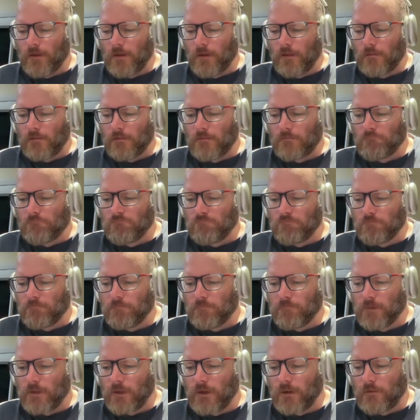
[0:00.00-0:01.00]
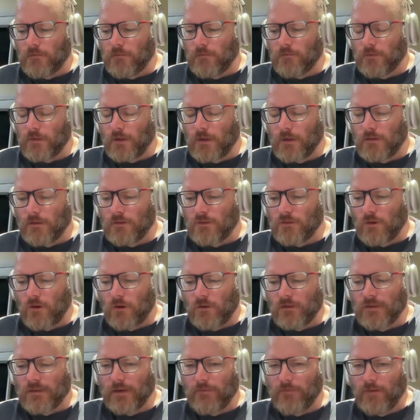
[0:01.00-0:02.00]
in
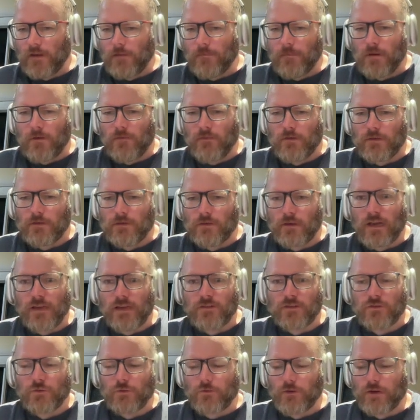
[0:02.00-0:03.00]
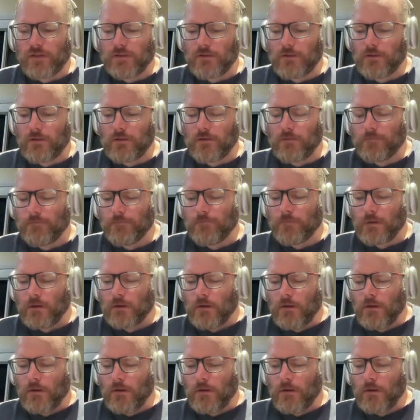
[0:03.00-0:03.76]
songs, having a bit of a story to them.